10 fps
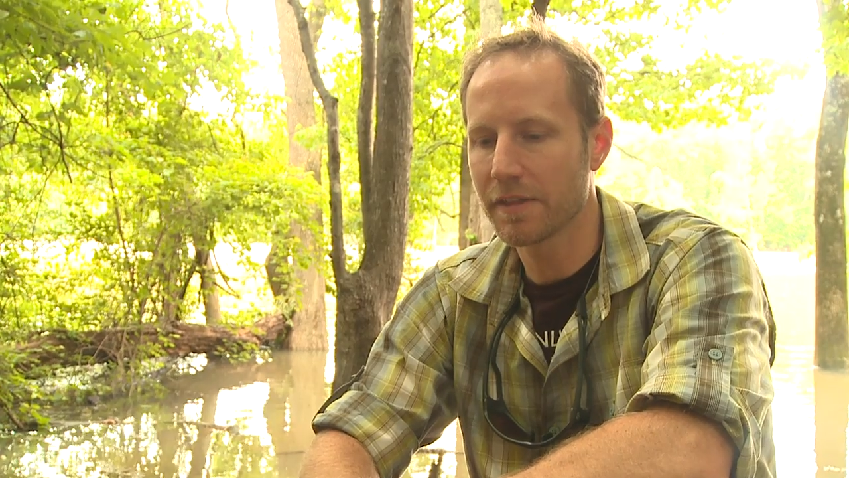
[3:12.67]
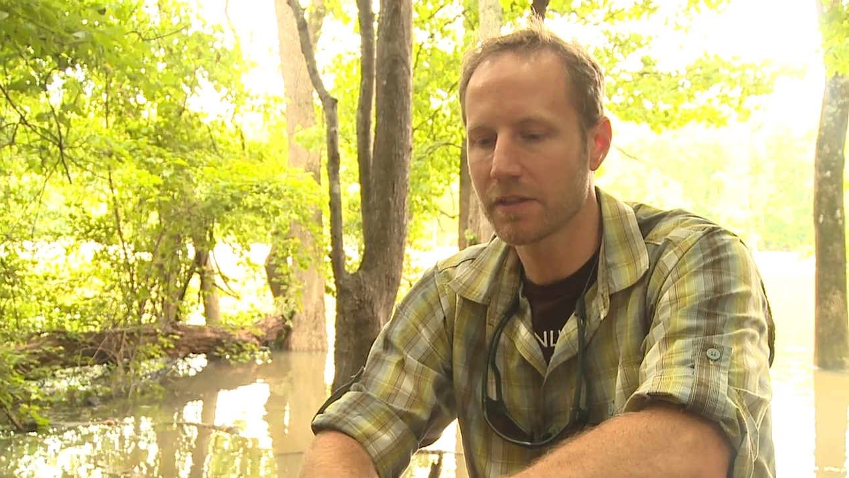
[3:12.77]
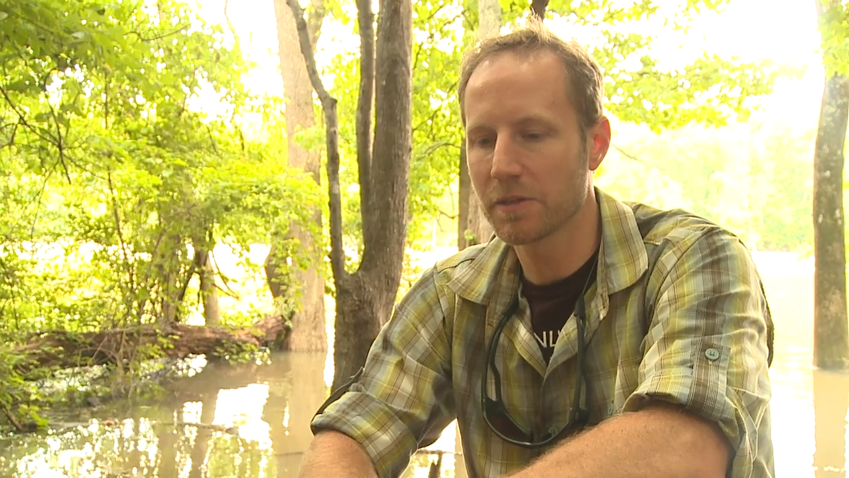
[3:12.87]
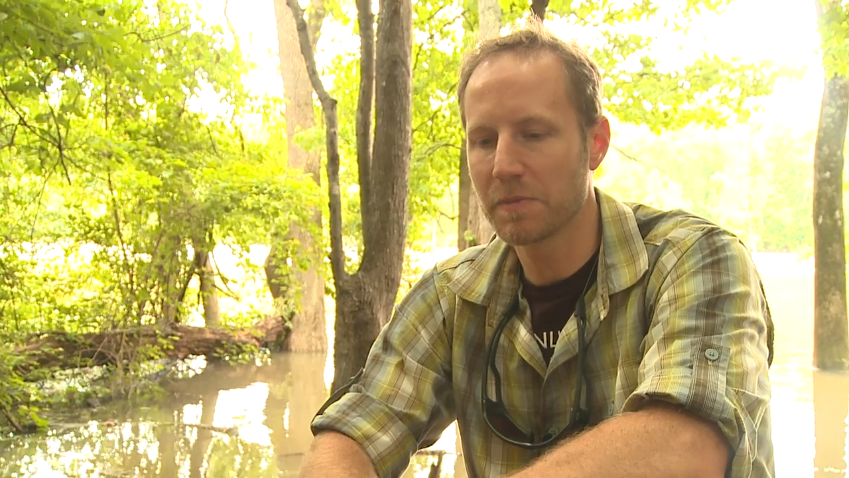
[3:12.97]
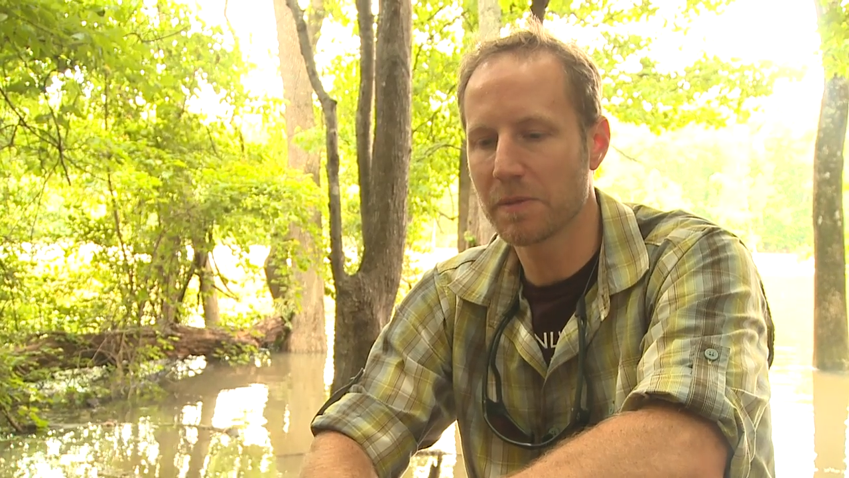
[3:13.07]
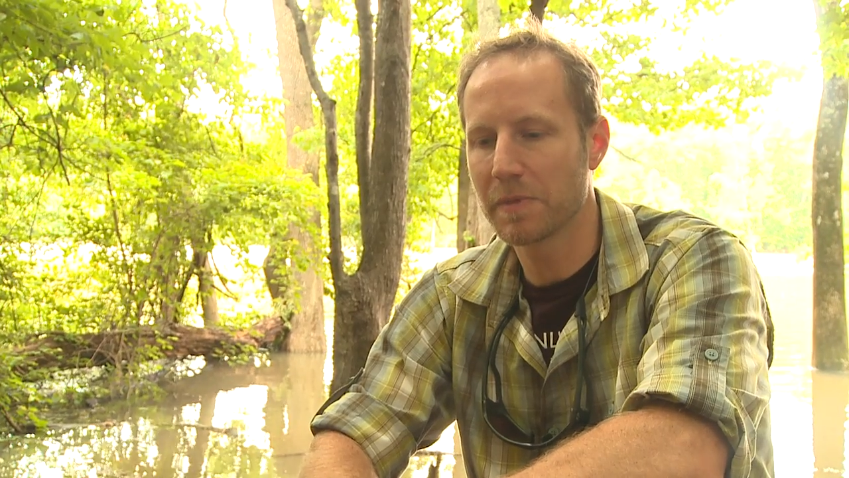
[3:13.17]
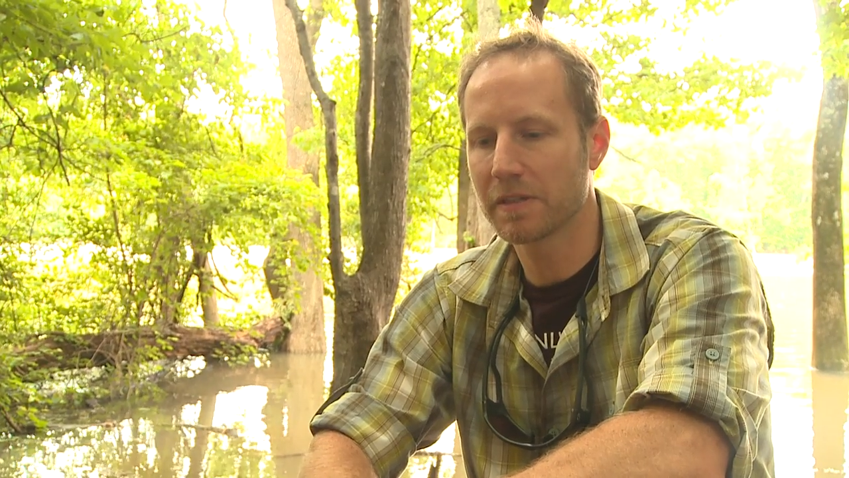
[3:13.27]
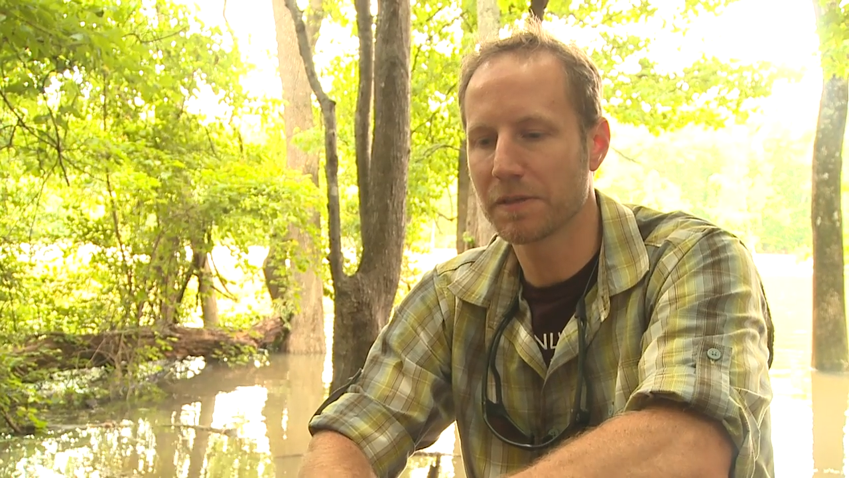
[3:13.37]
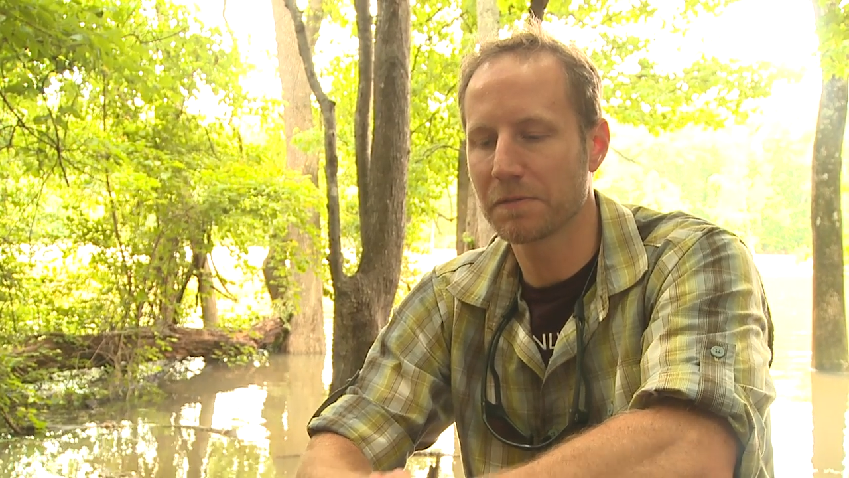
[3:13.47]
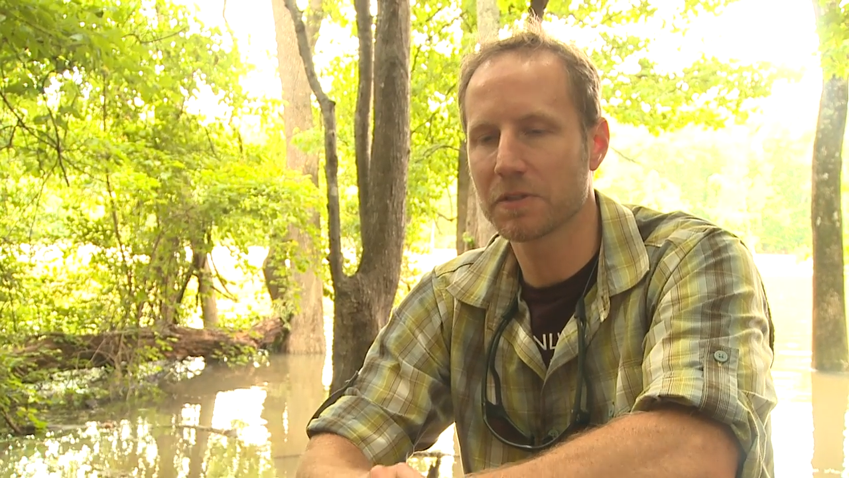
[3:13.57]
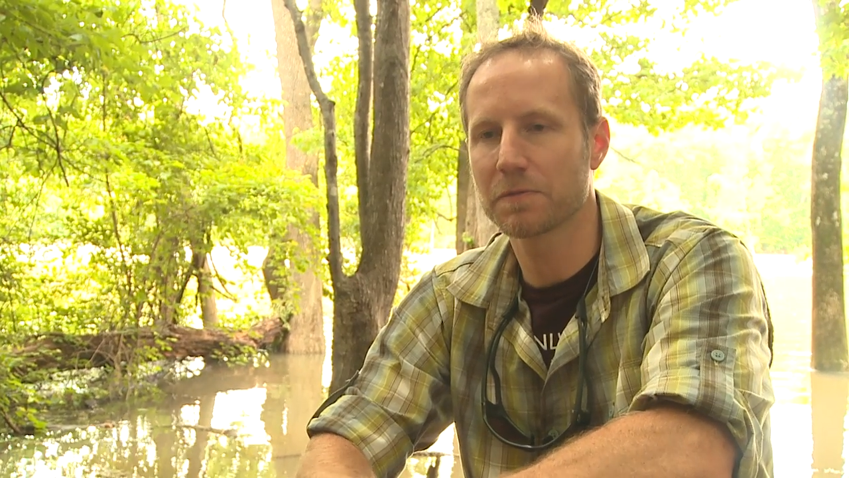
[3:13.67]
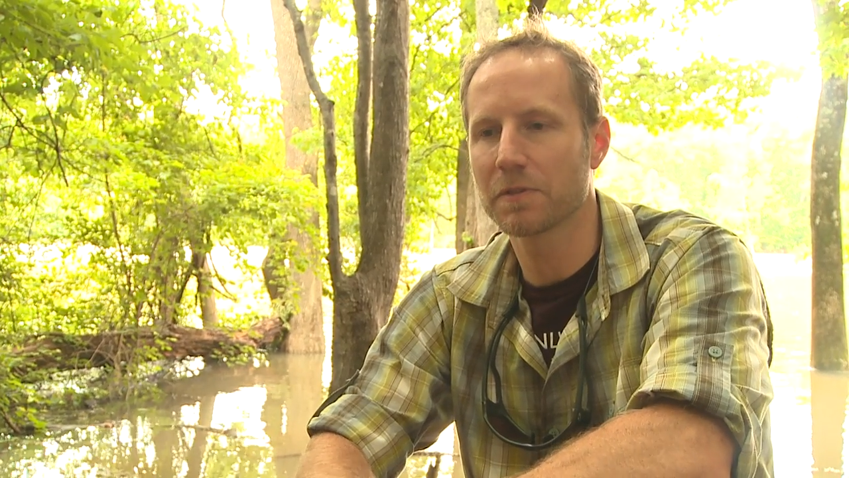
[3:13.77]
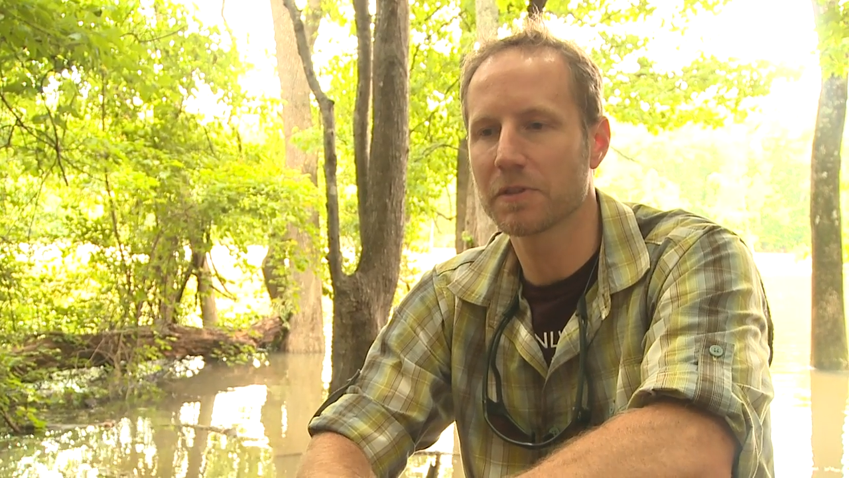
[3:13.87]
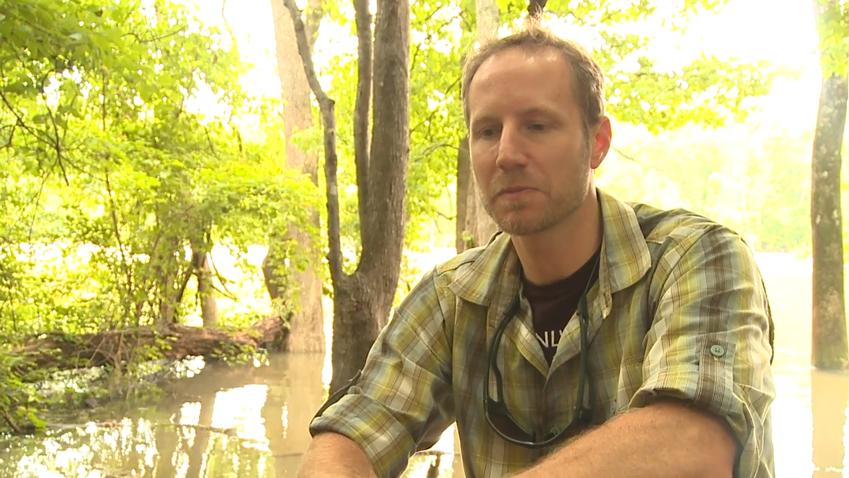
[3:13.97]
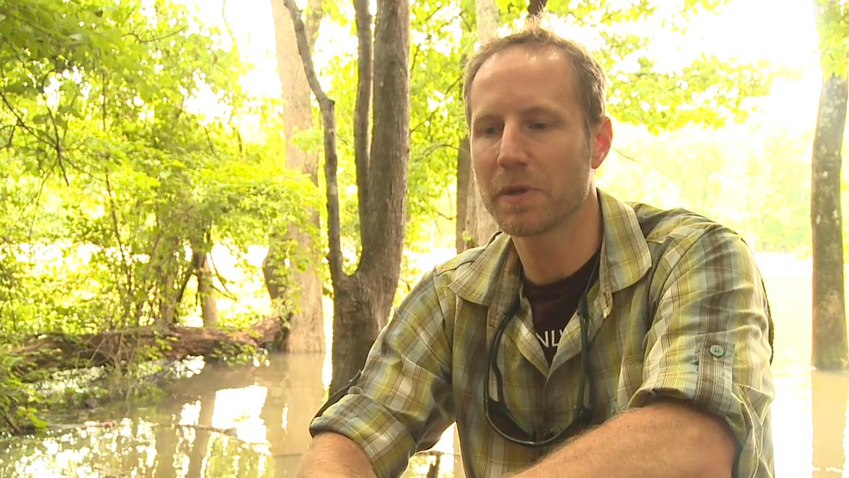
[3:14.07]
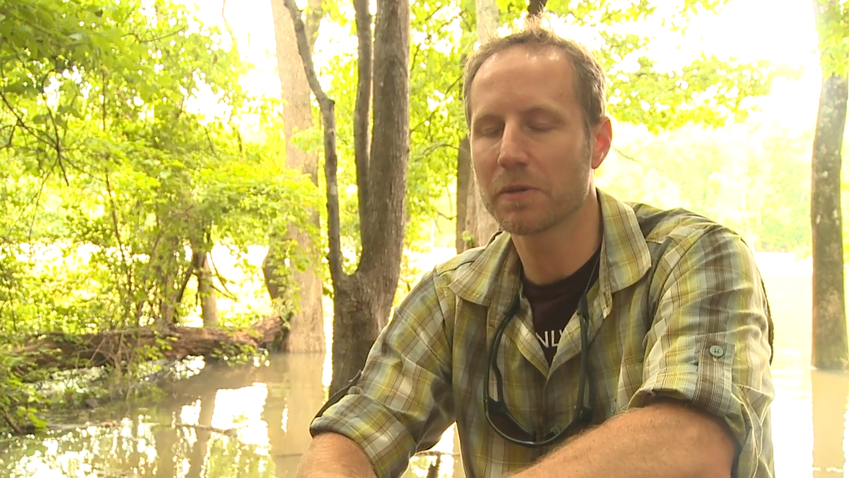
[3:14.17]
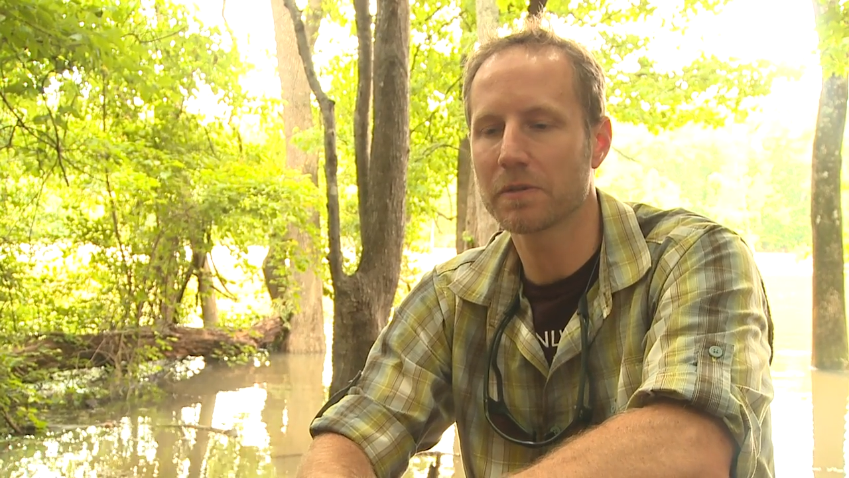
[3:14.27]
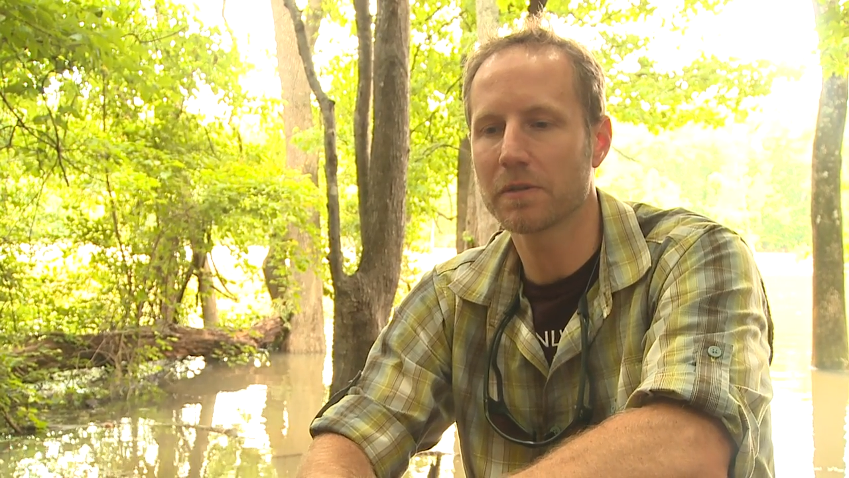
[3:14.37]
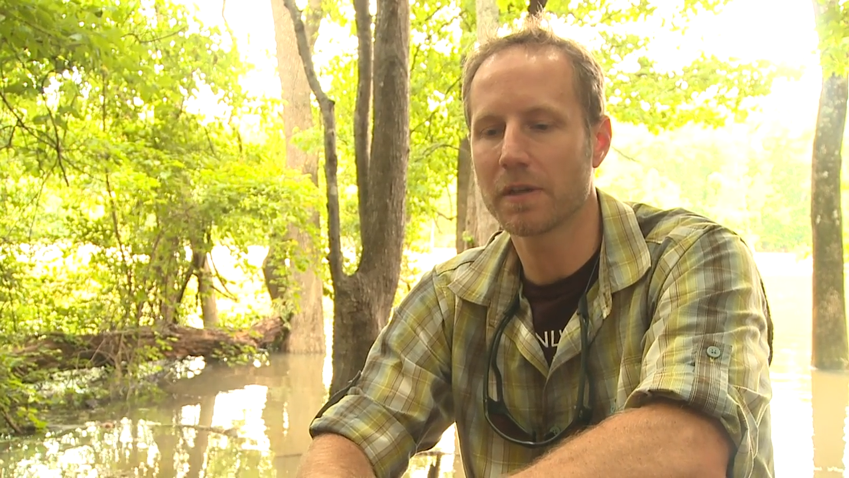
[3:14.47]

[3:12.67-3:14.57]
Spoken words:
think going to be a big difference for this boat